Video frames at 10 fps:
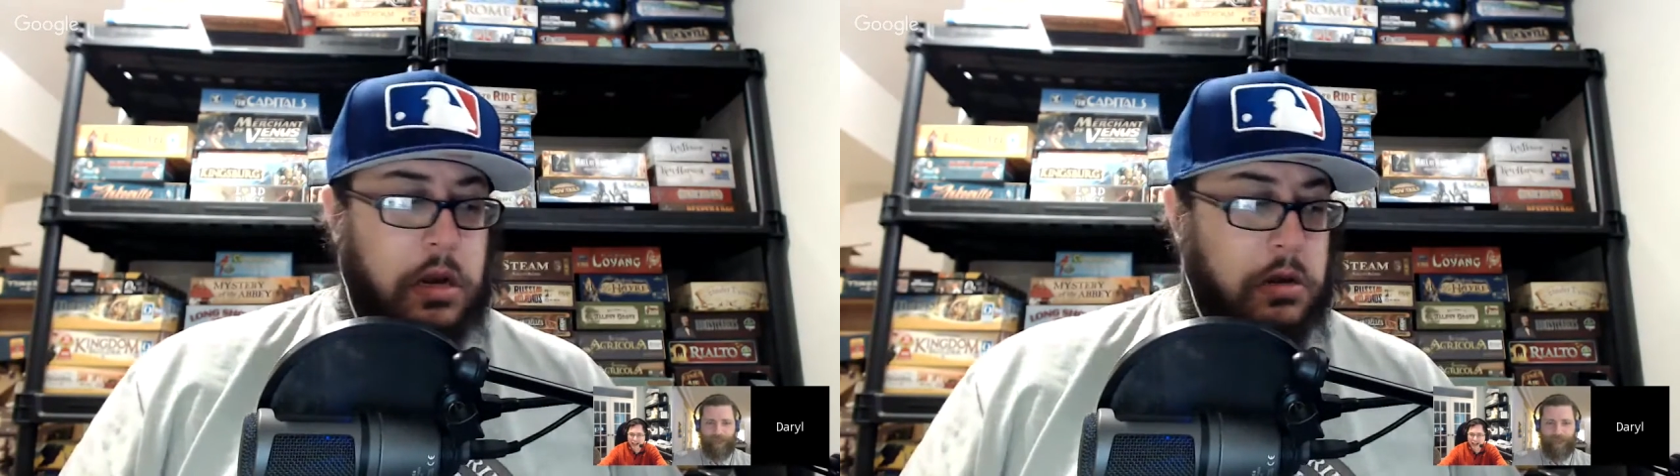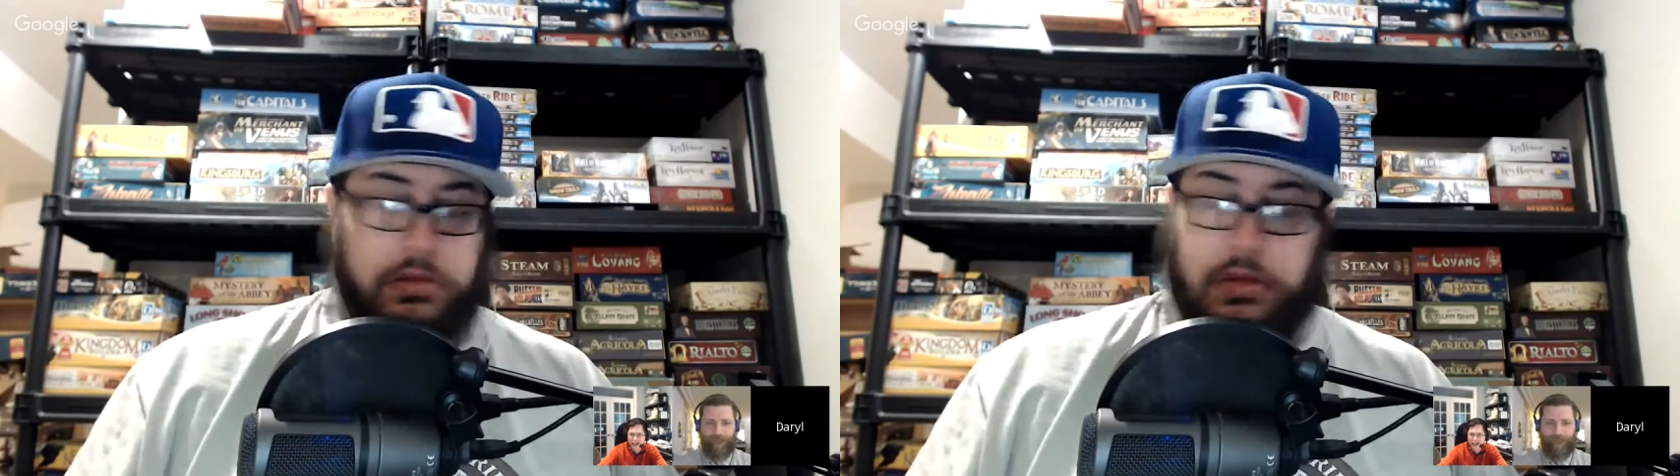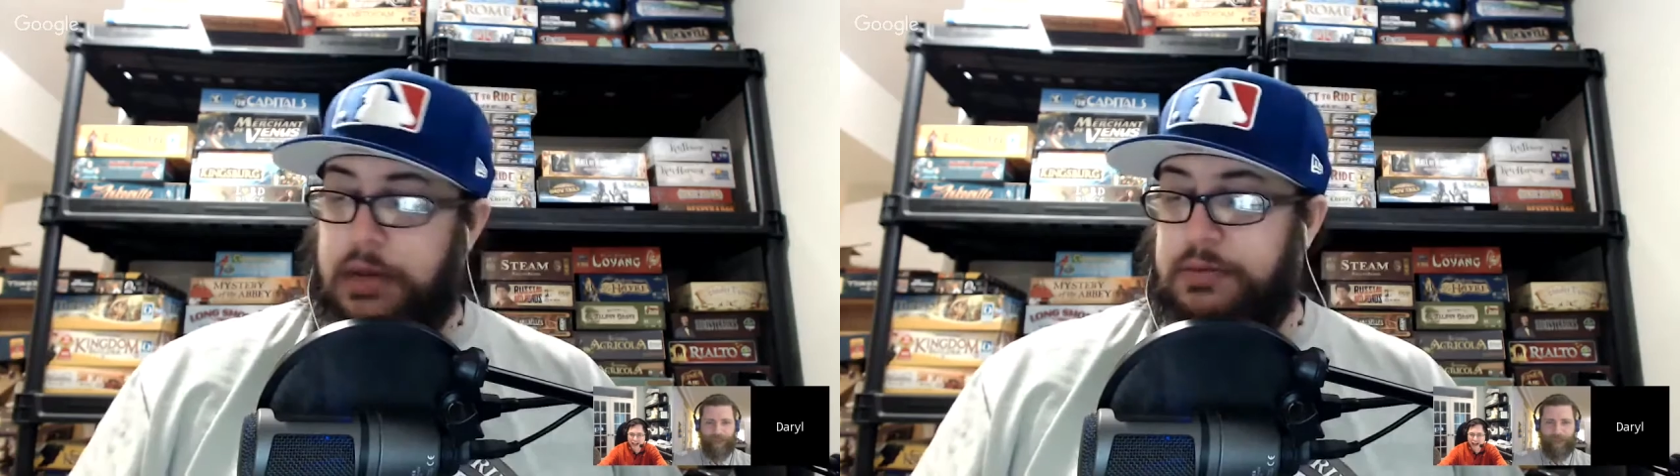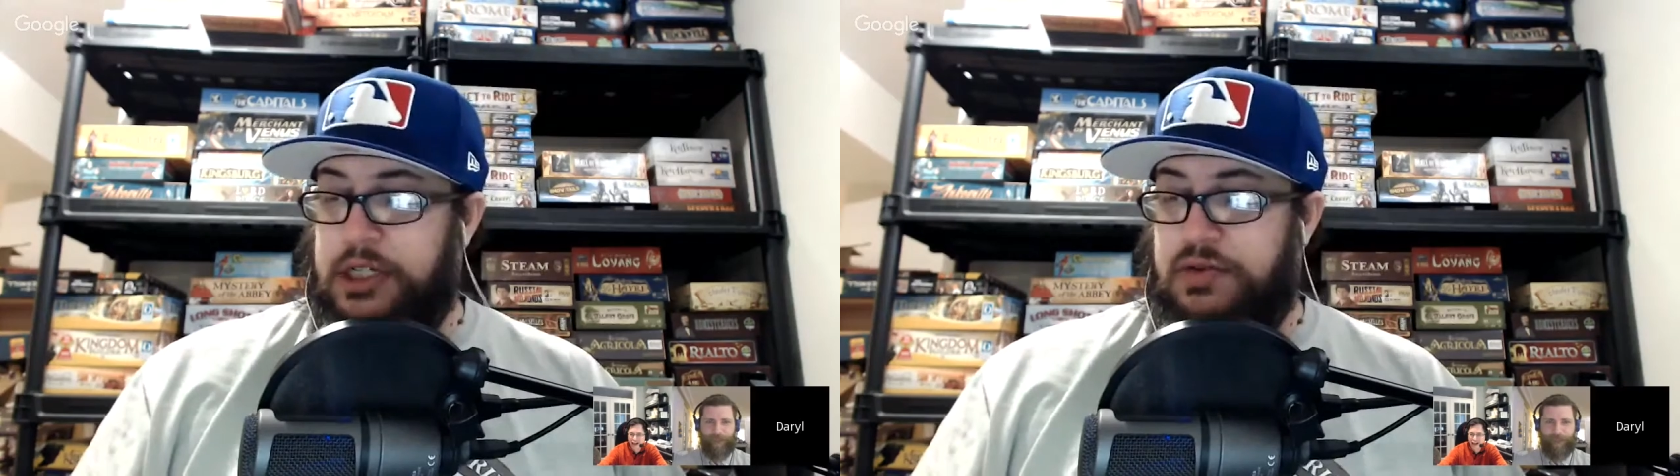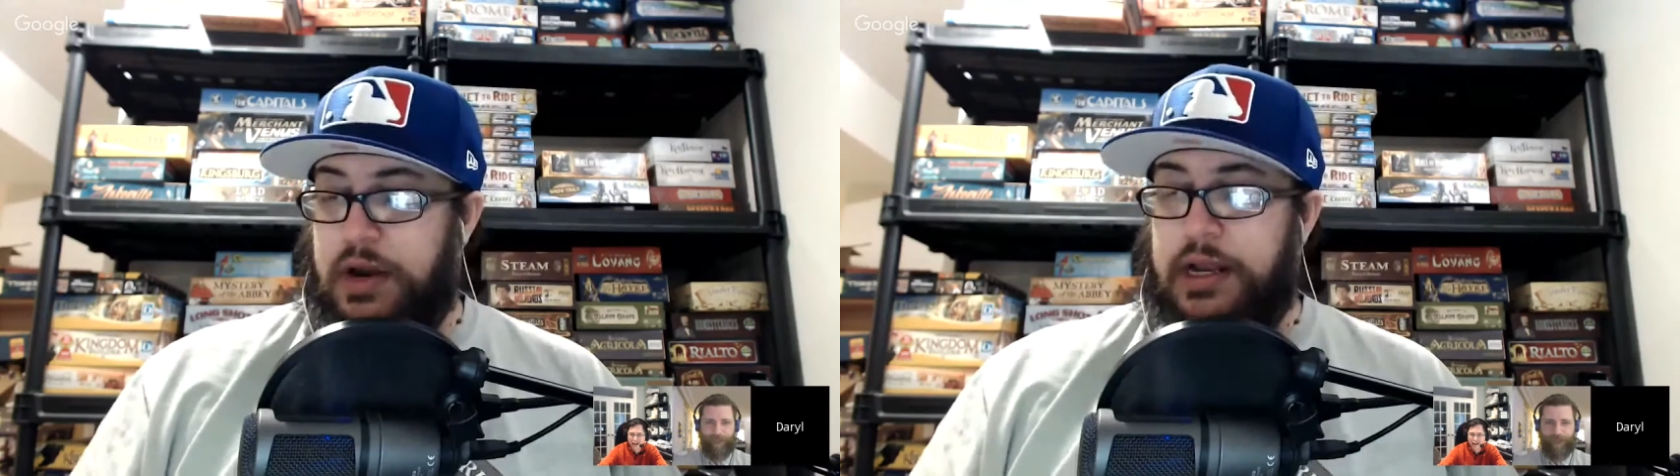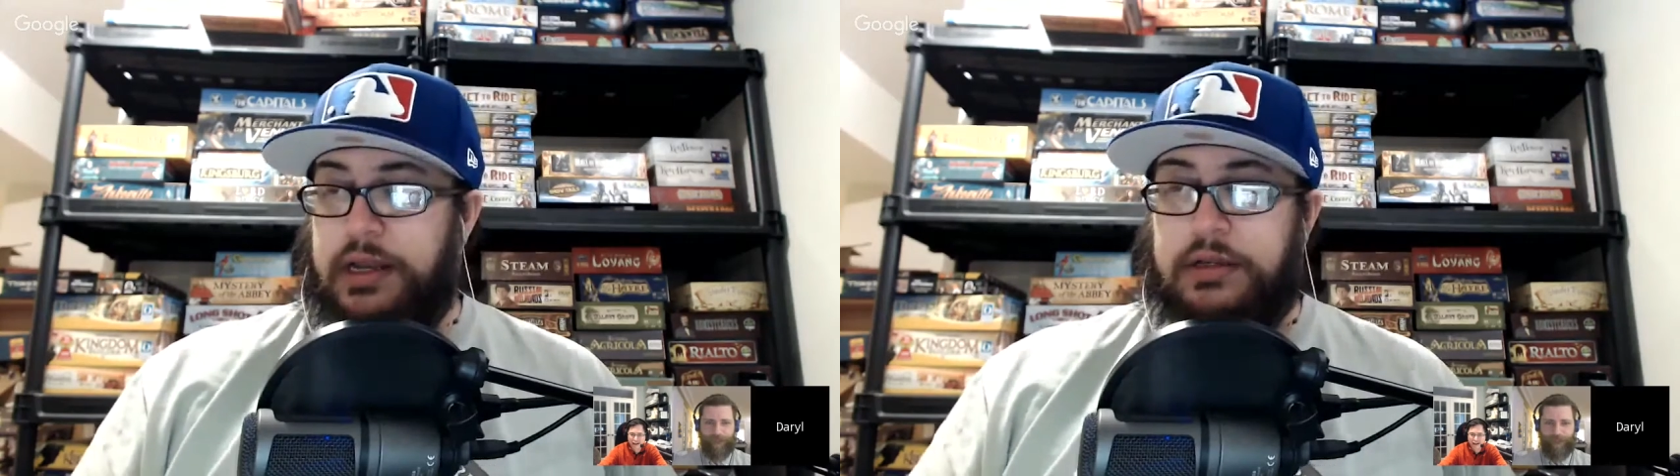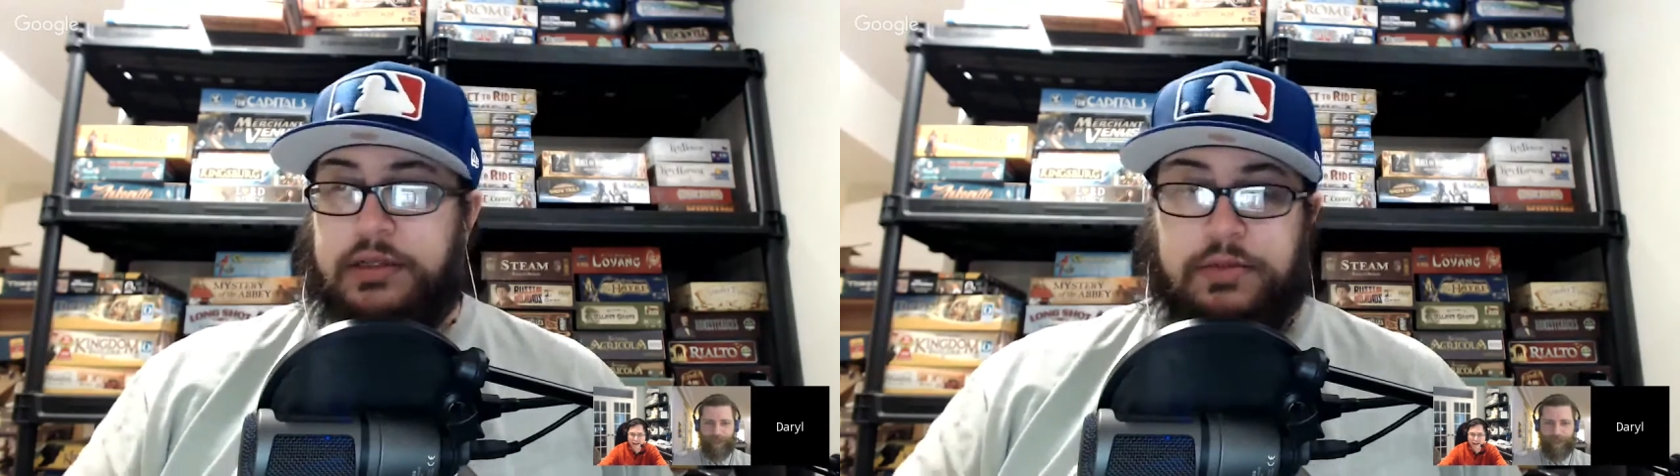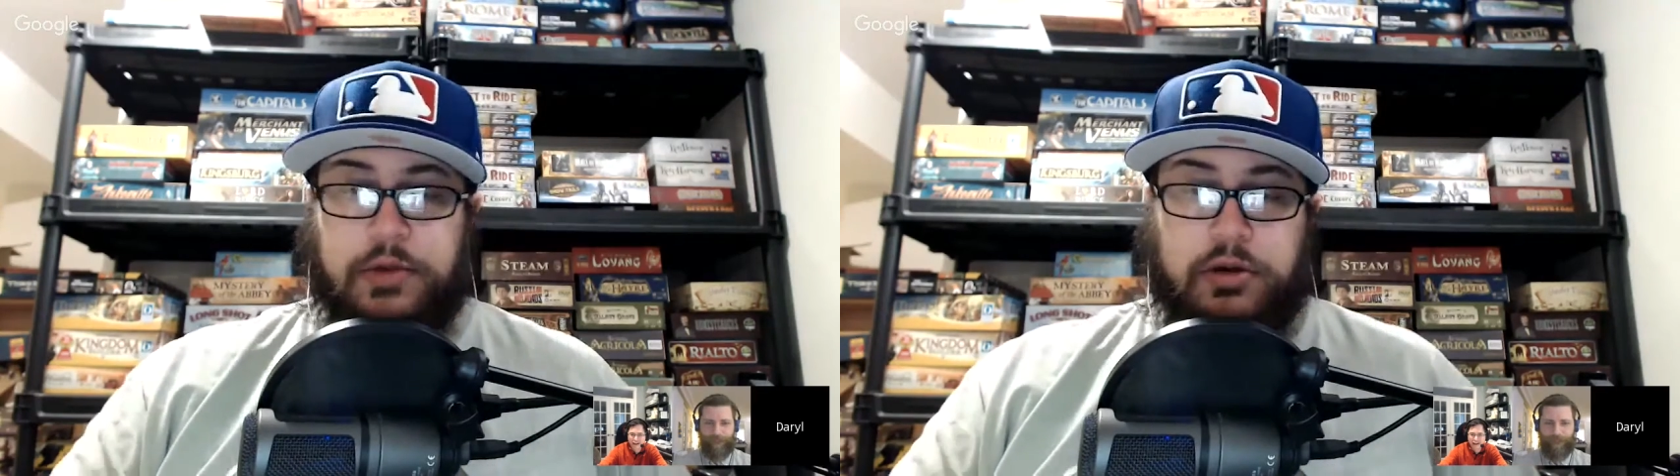Oh, I'm just writing some
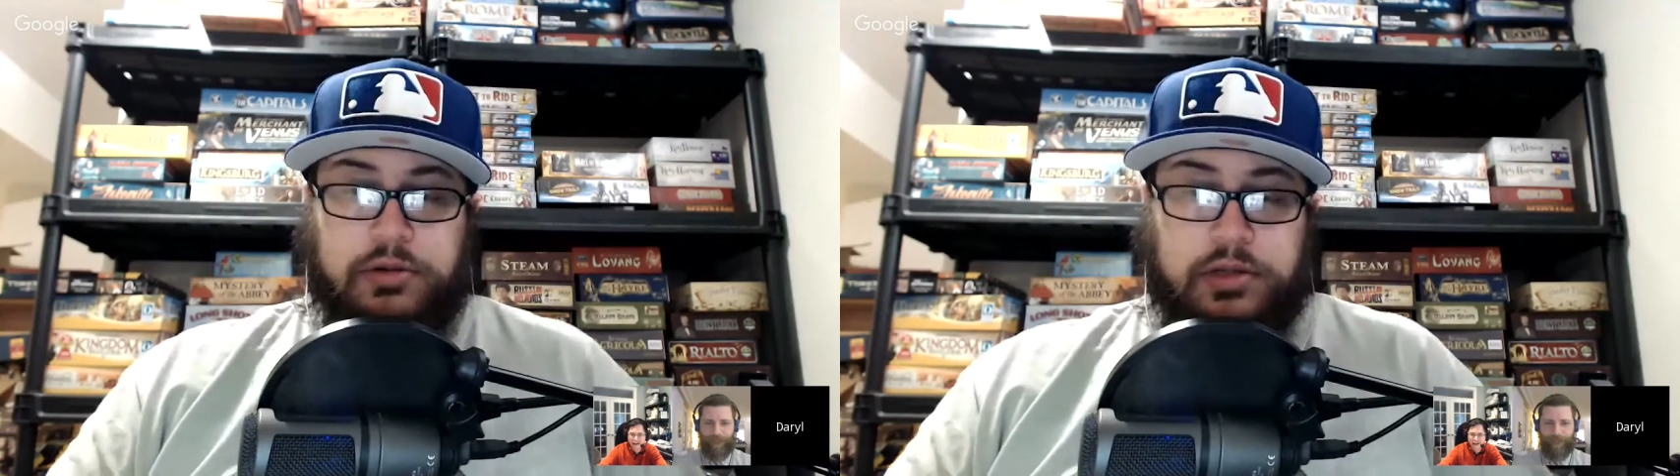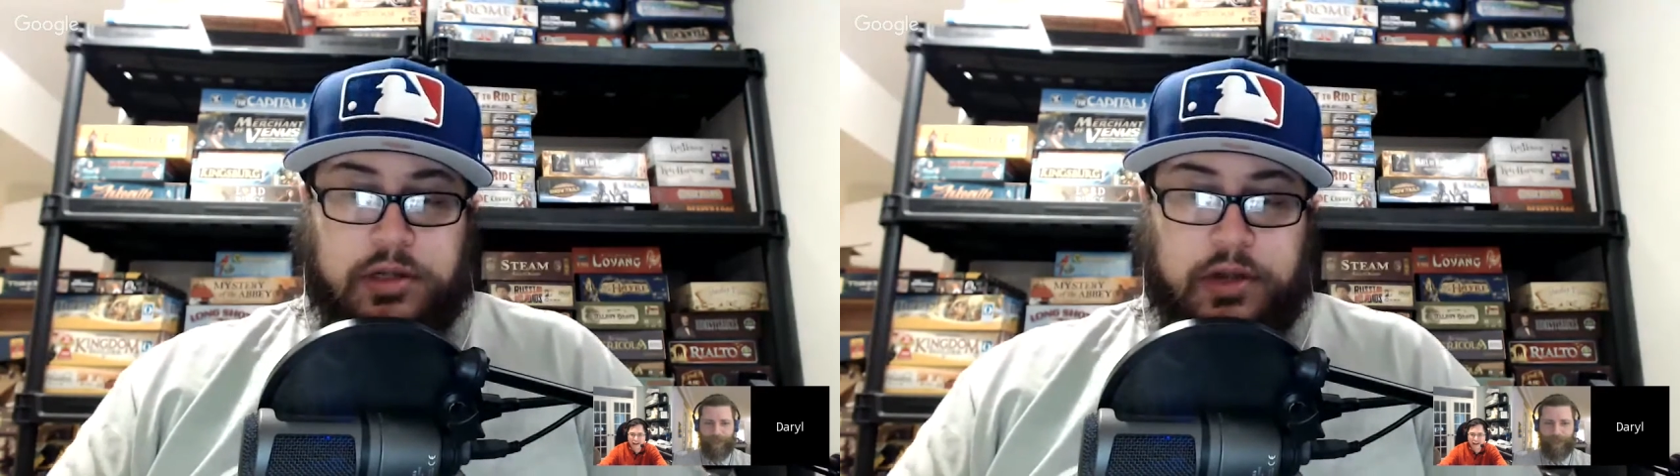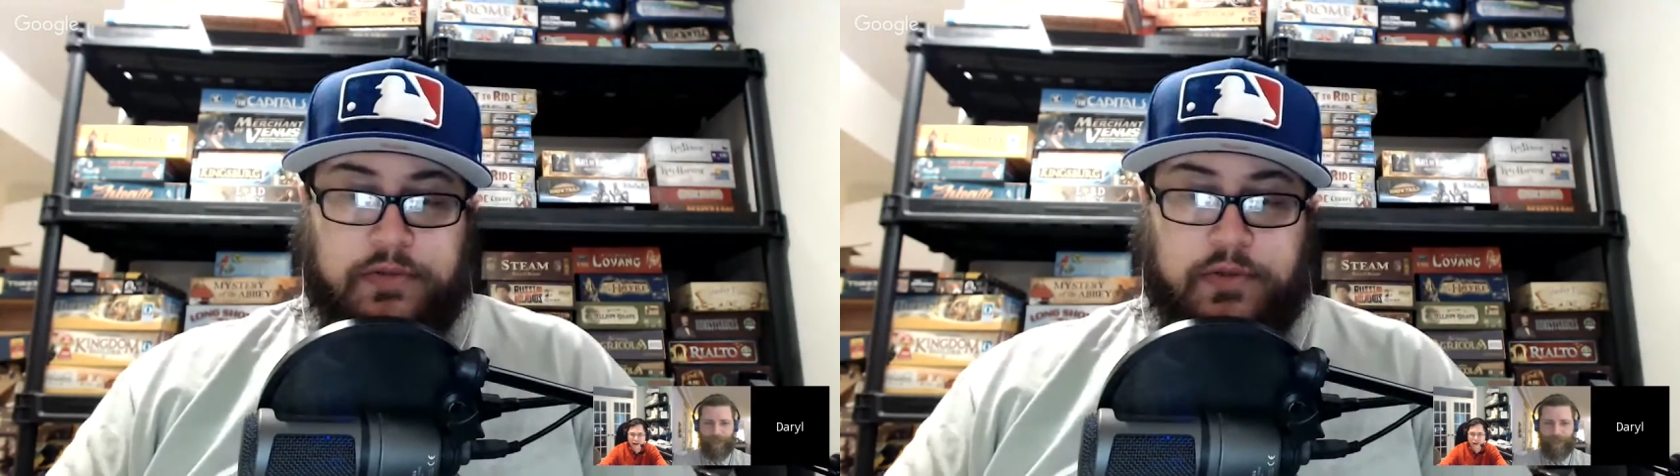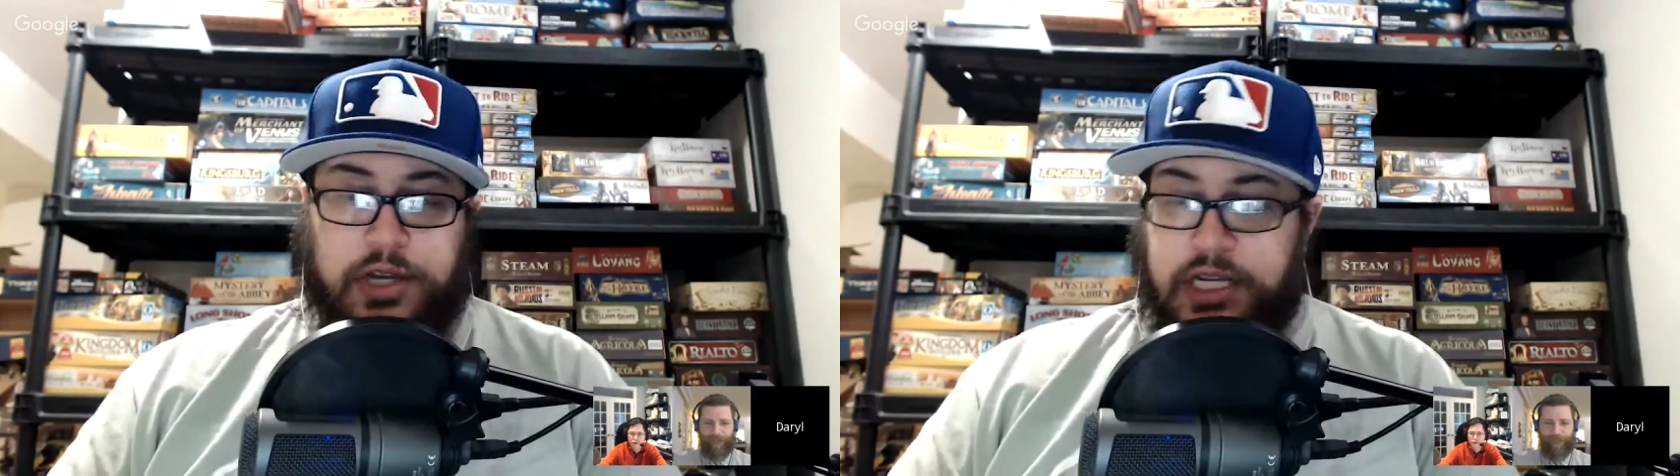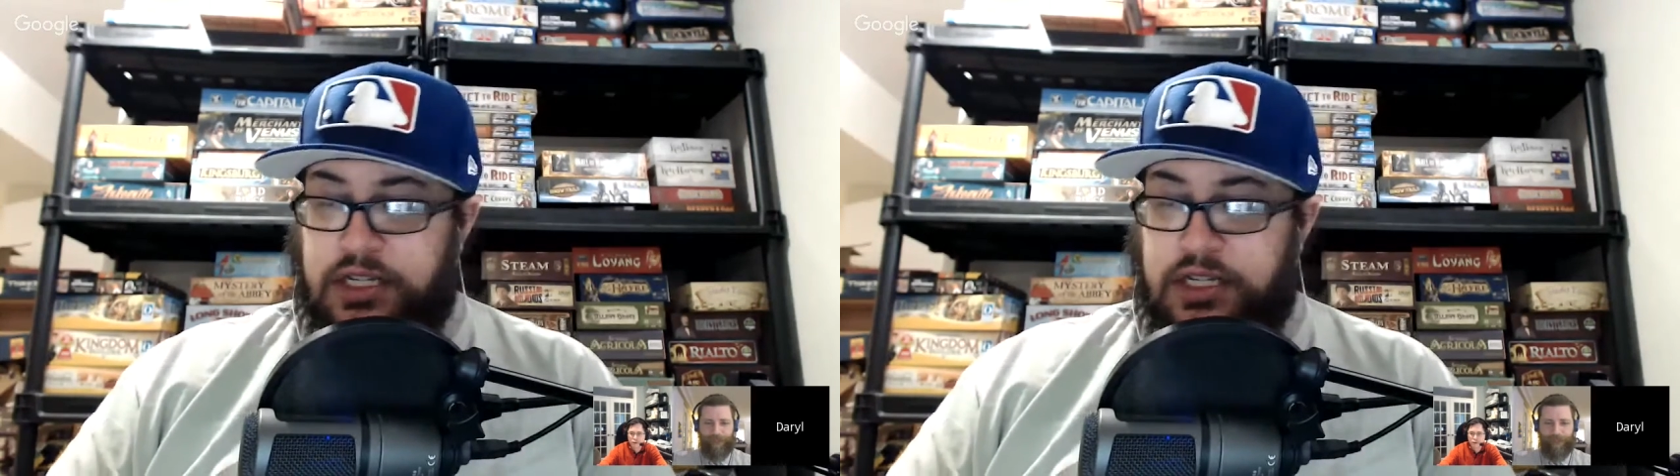notes of what you guys are saying.